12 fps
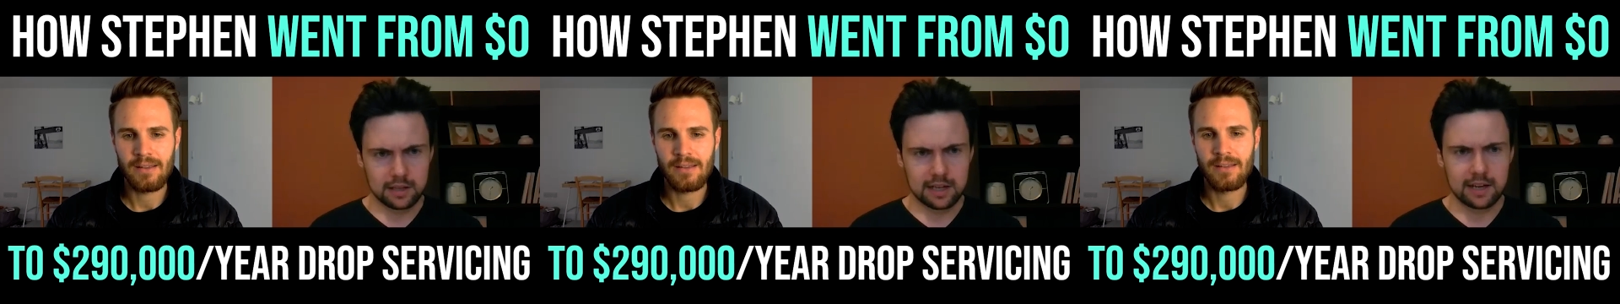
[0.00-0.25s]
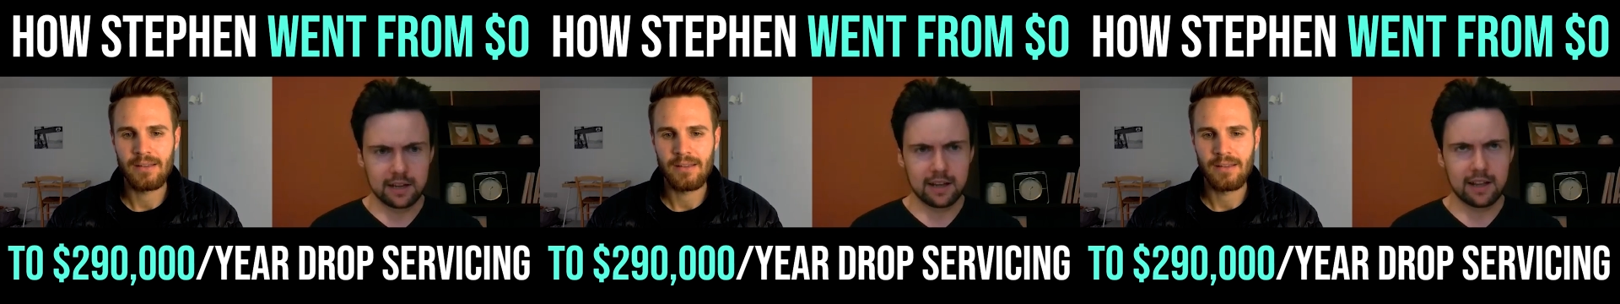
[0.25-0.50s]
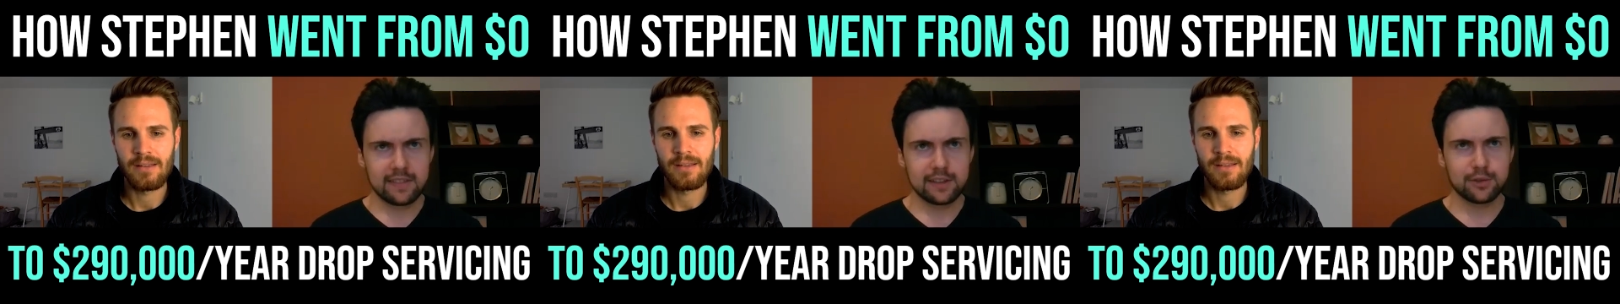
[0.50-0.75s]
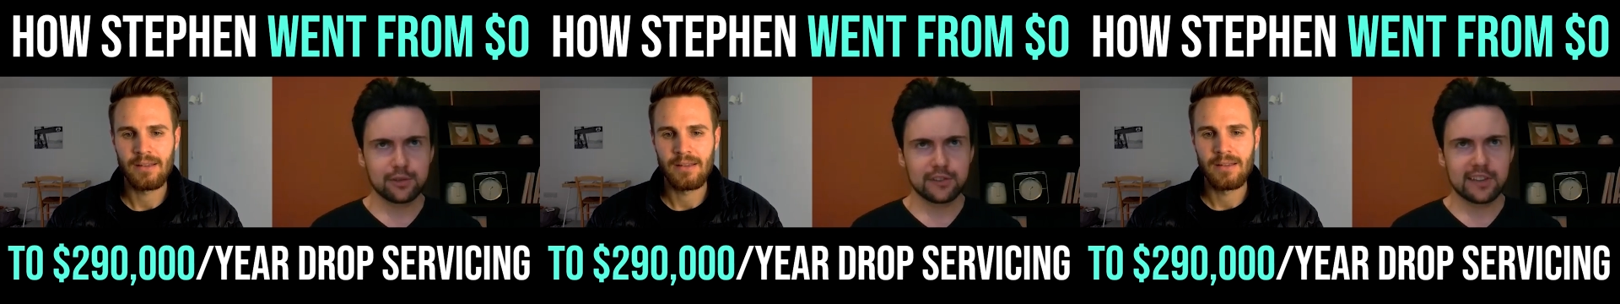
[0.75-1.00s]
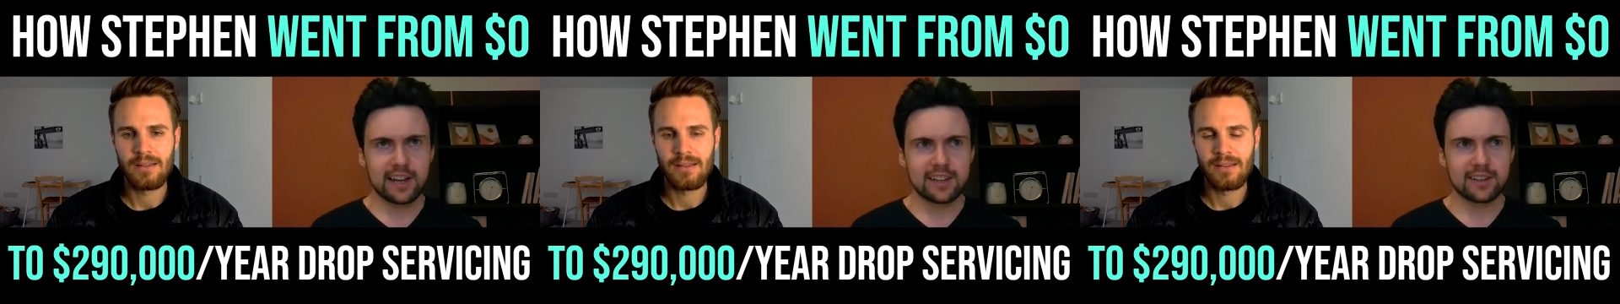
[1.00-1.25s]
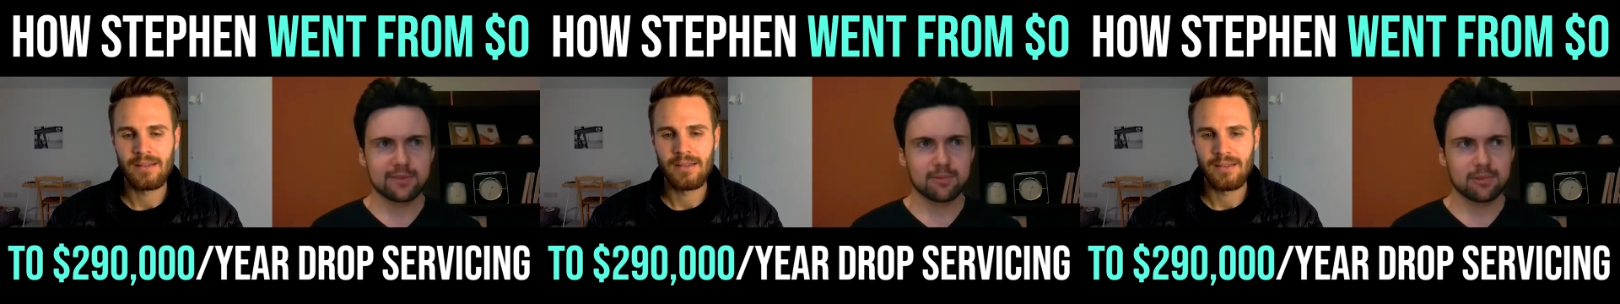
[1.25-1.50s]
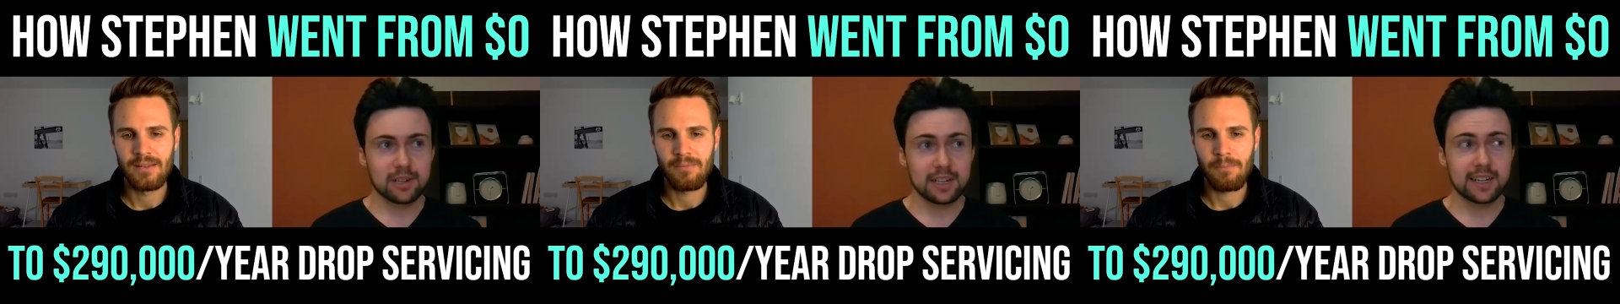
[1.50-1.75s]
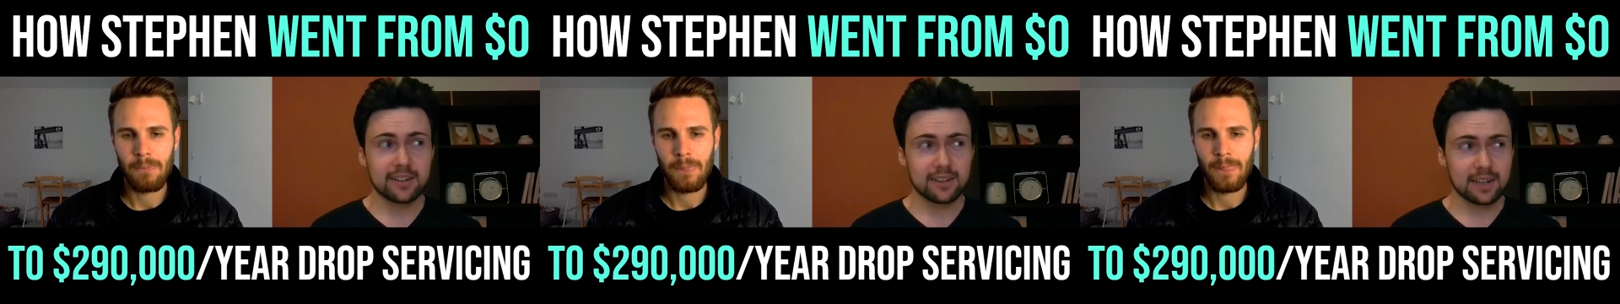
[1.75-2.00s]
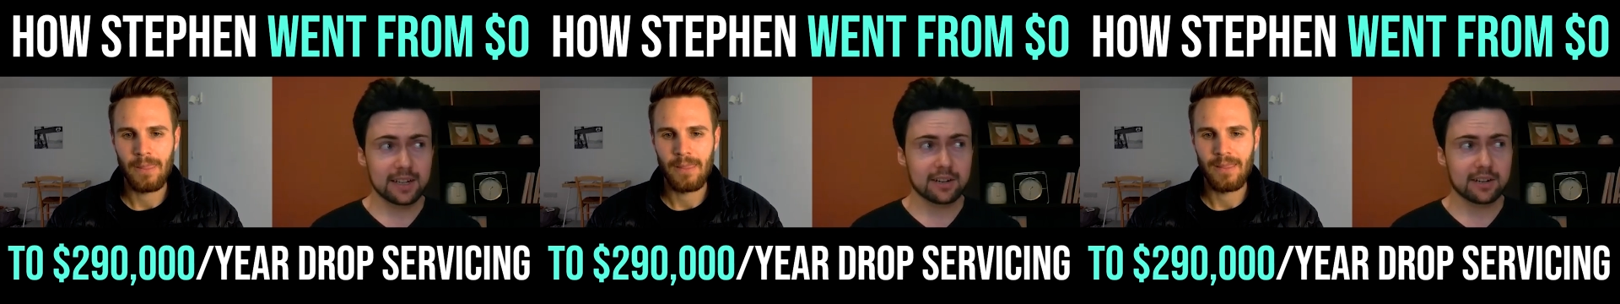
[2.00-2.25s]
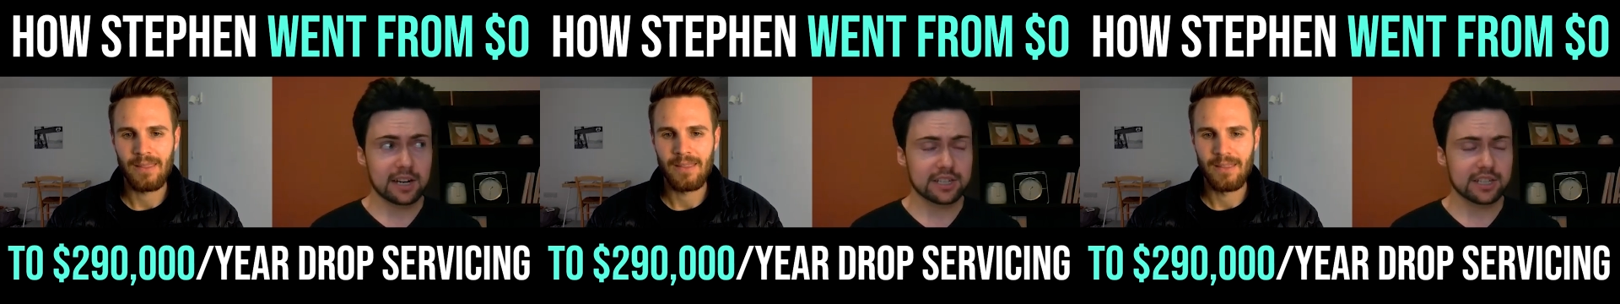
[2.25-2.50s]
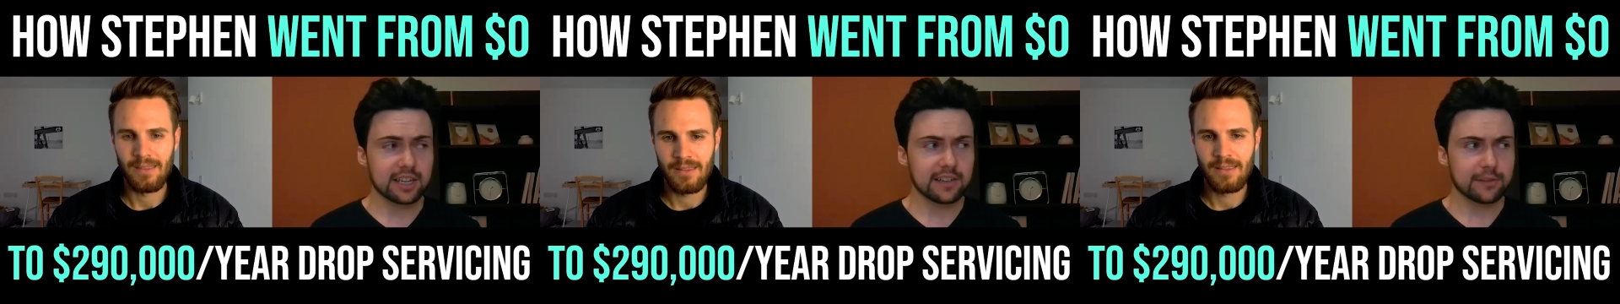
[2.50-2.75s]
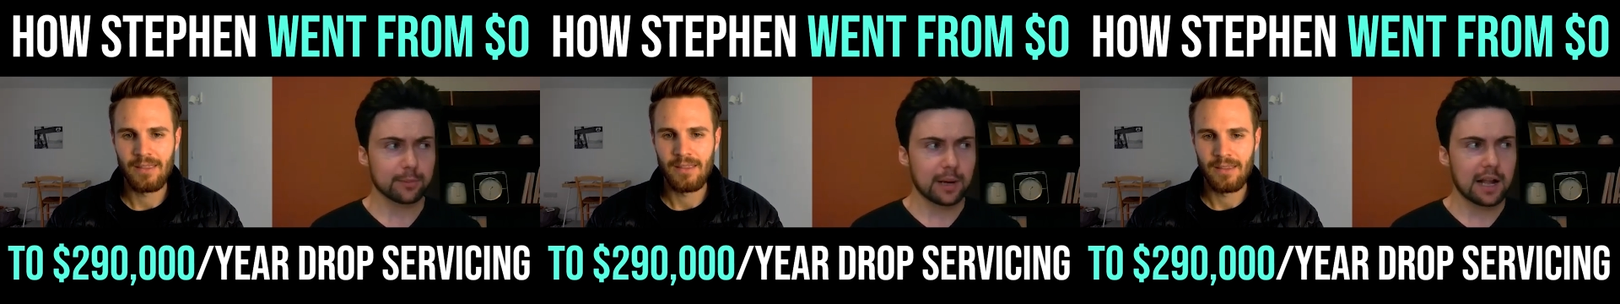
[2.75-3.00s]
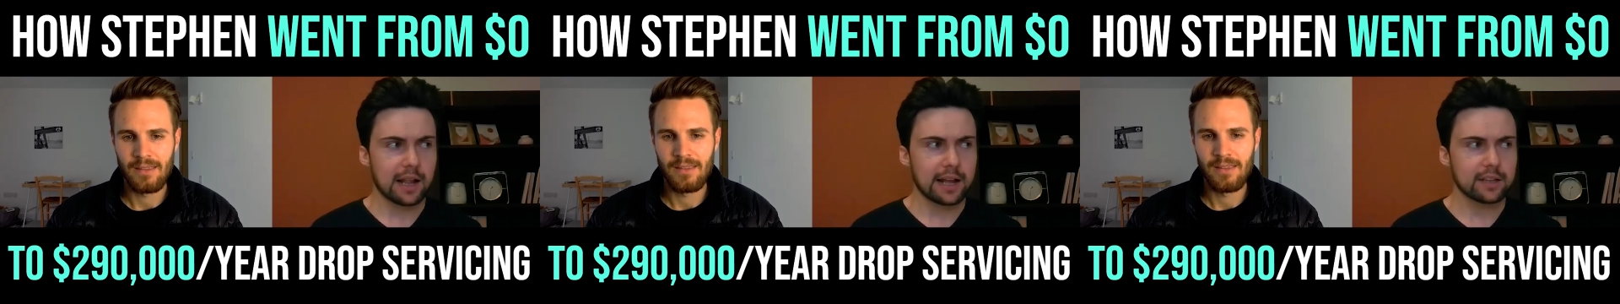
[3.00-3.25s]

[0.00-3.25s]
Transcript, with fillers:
Speaker 1: Yeah, and then you started really, really crushing it as well.